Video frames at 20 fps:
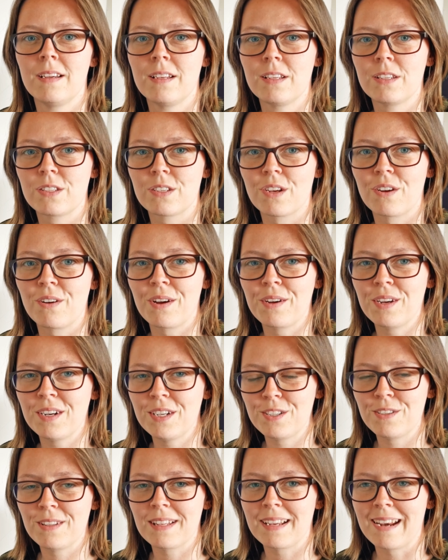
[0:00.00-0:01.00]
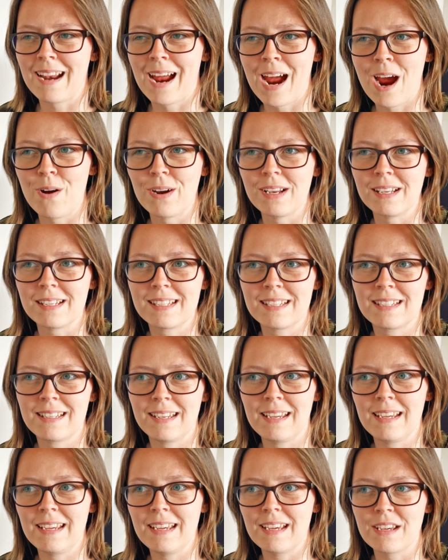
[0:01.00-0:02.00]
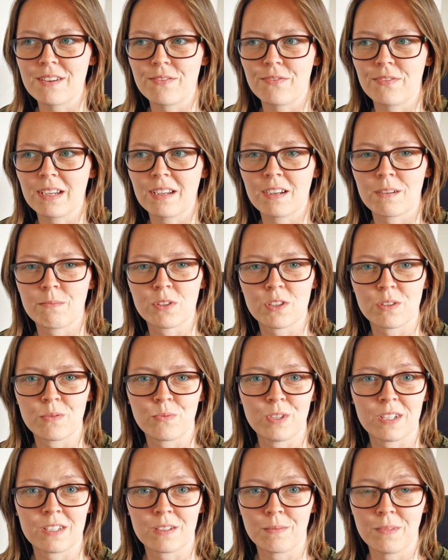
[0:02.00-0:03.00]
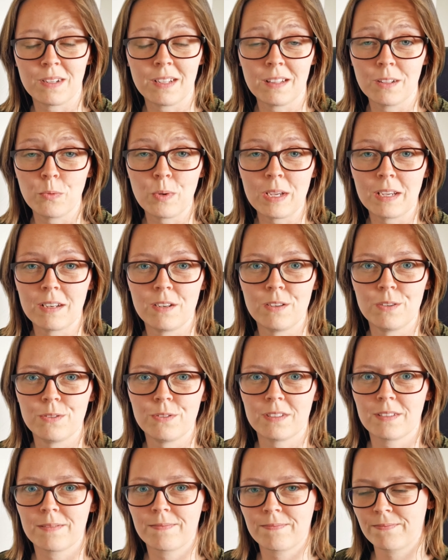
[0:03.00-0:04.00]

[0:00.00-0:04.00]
So I'm going to do that now and see if it comes up with something that we can use.